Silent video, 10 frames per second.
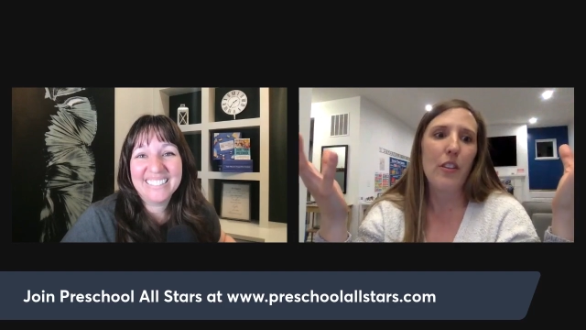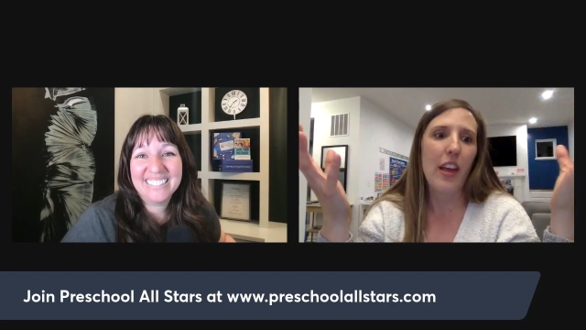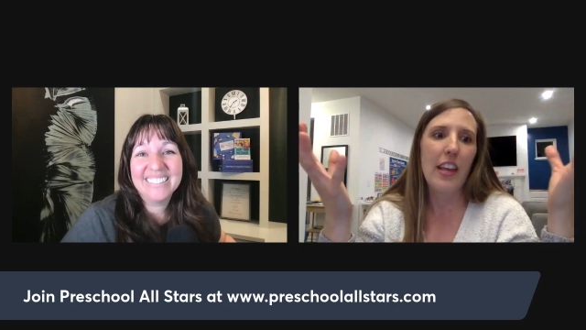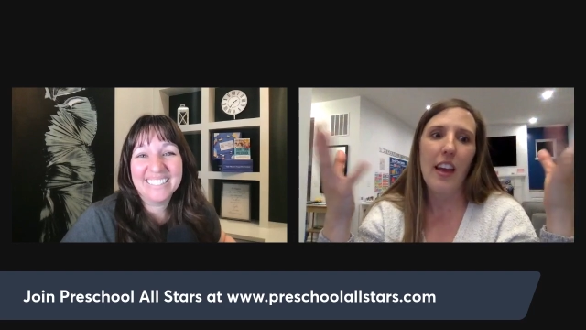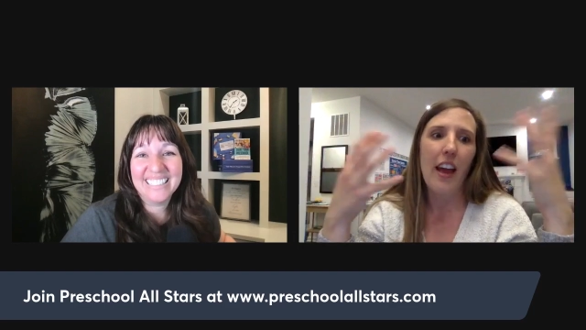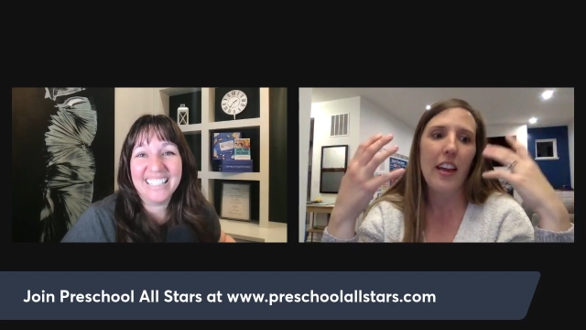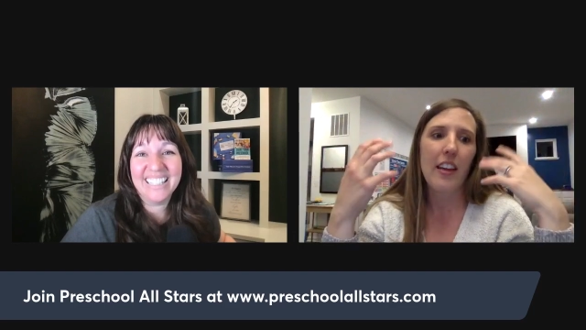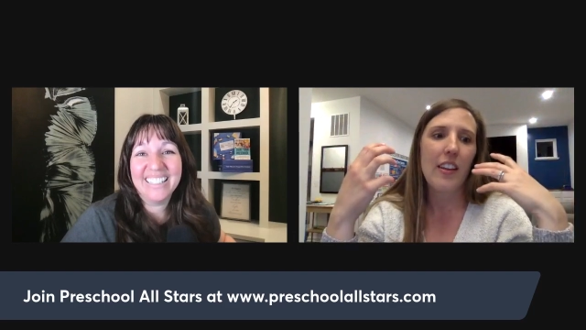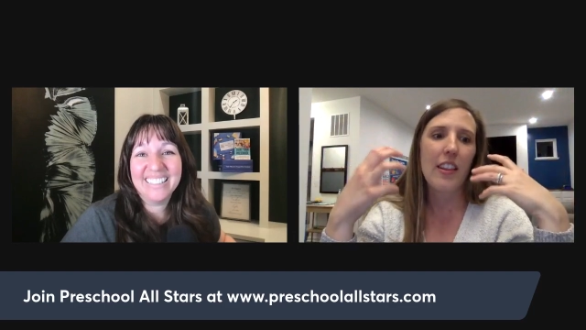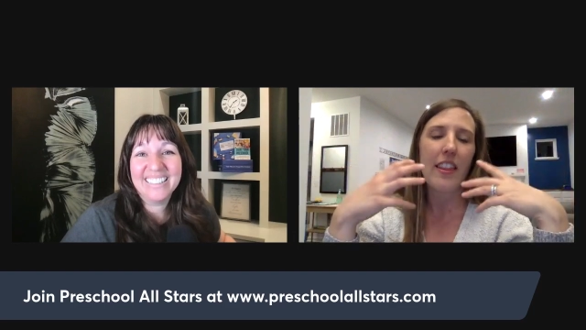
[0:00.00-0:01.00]
Speaker 1: Like
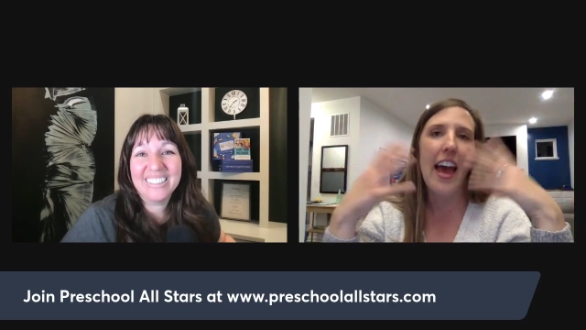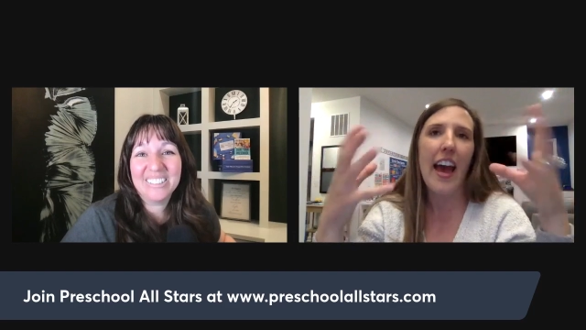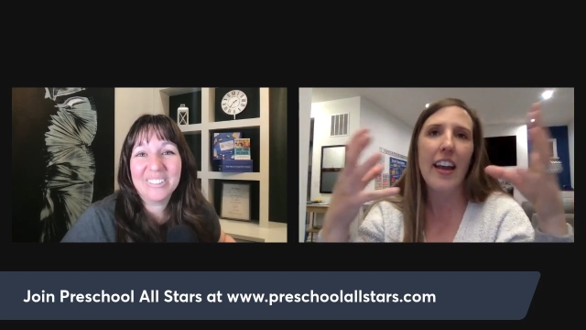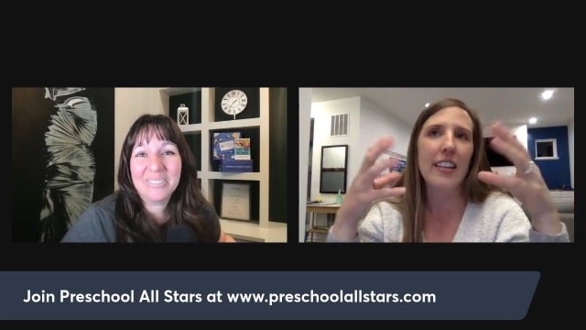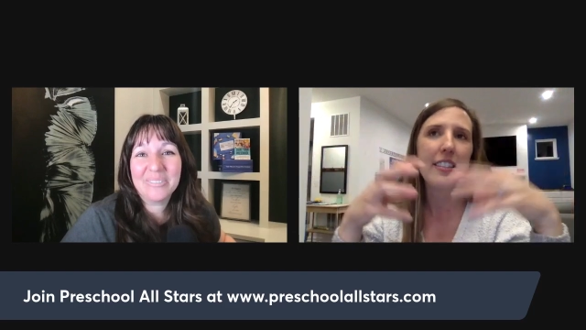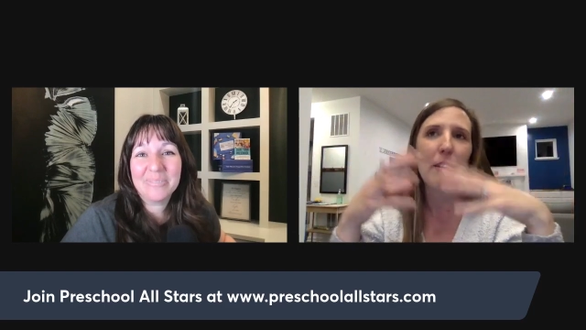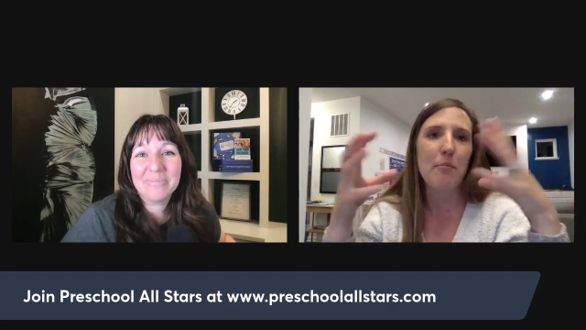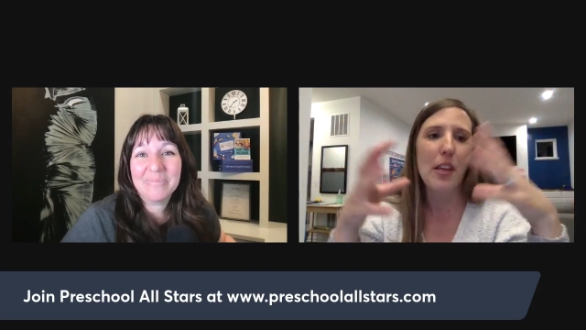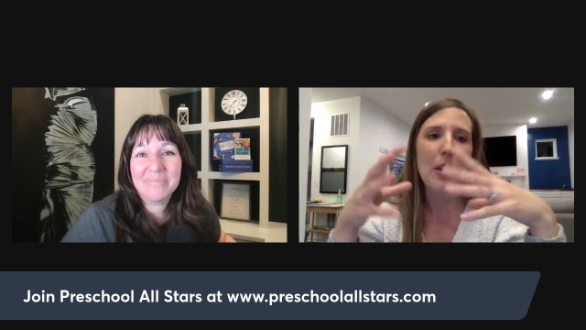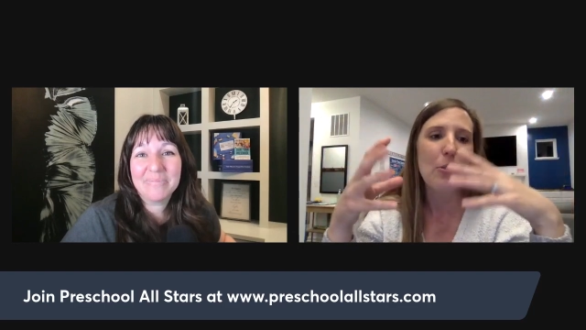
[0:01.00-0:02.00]
I, that is
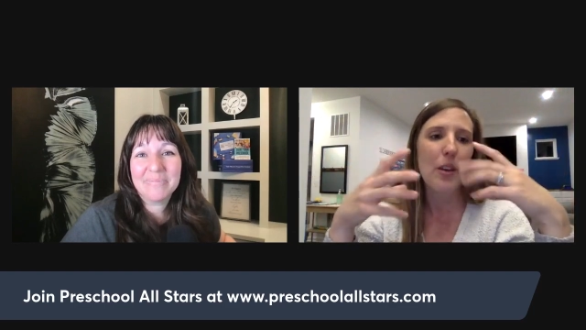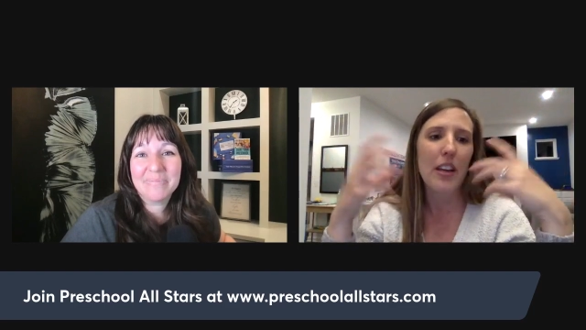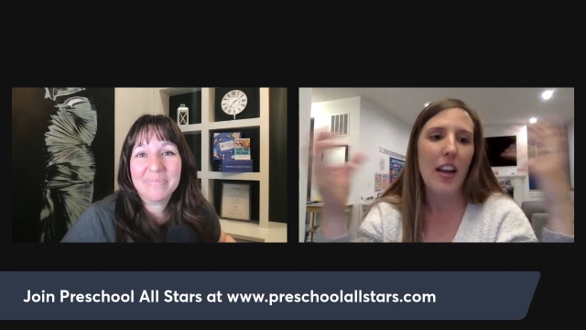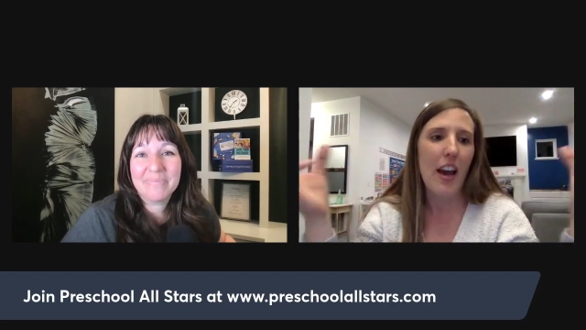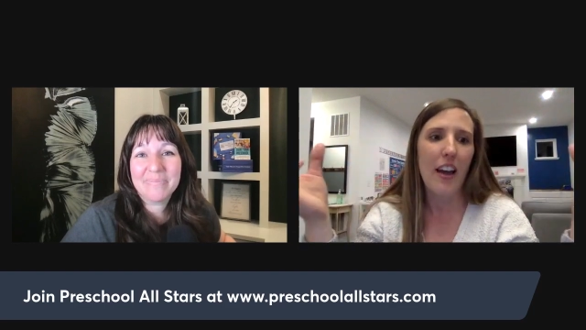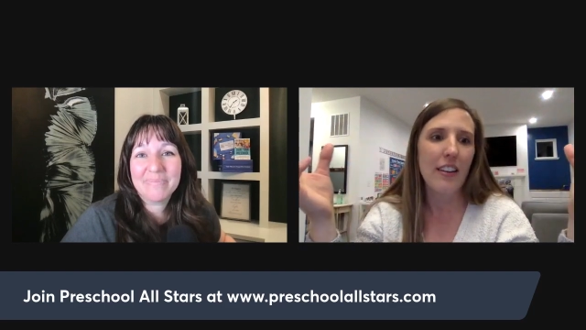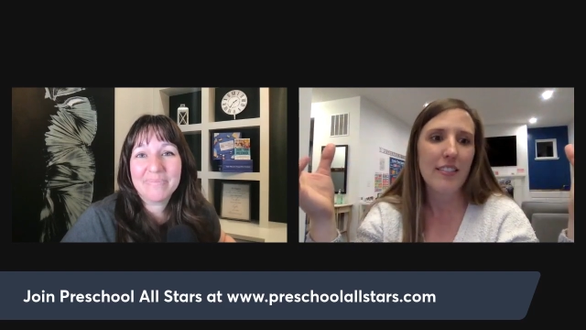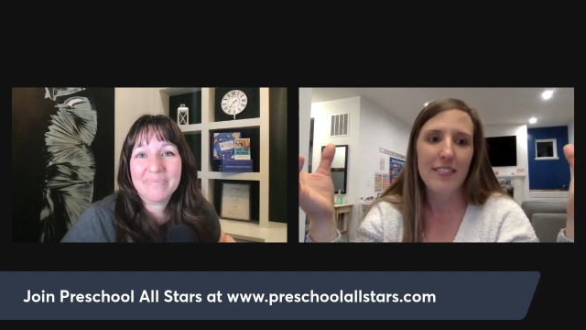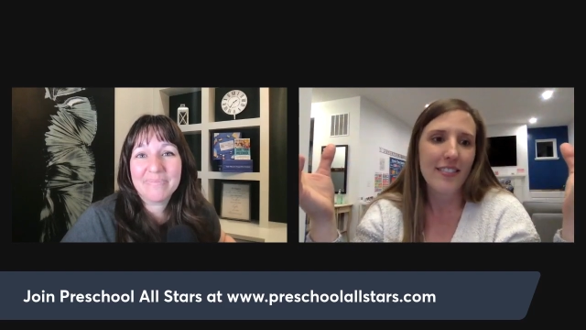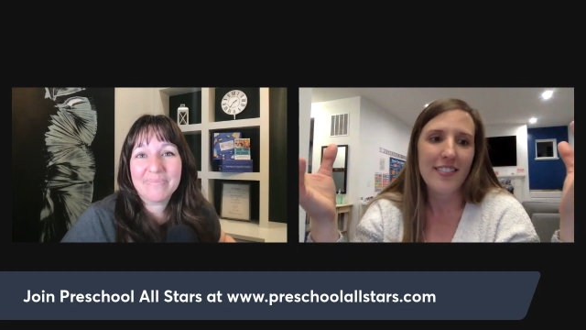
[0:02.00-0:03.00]
something you cannot
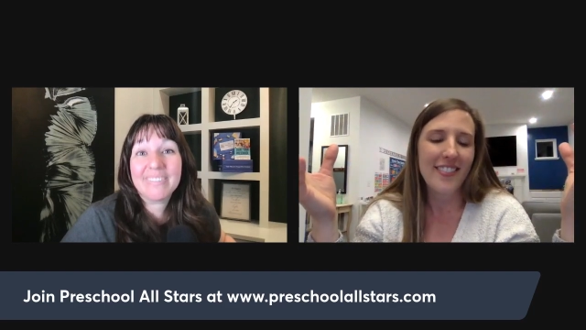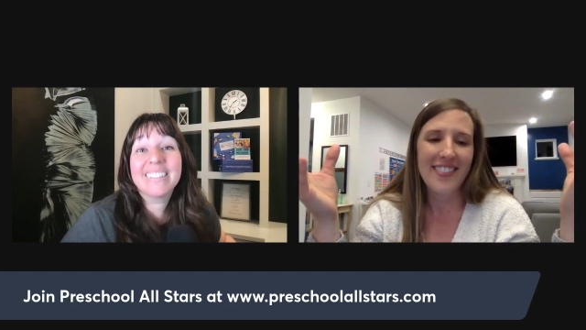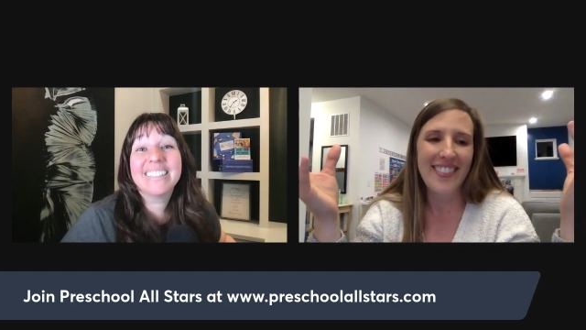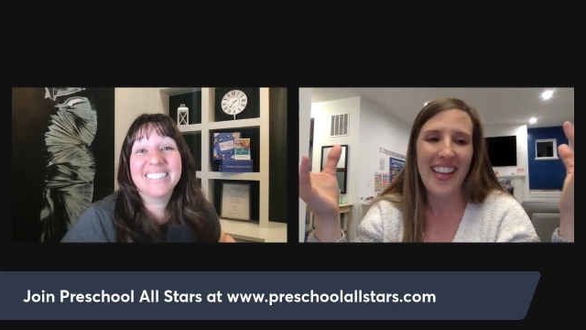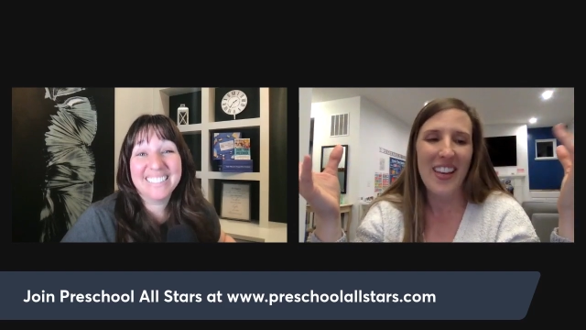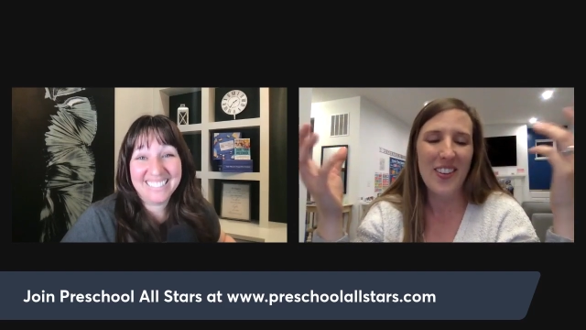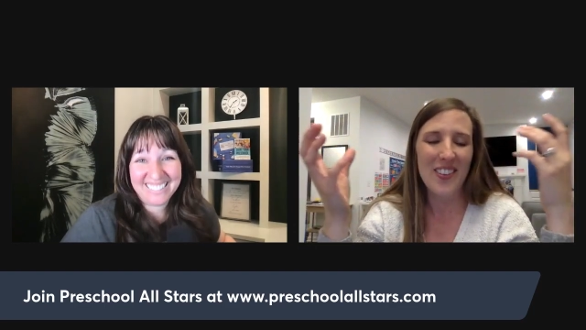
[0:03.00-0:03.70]
like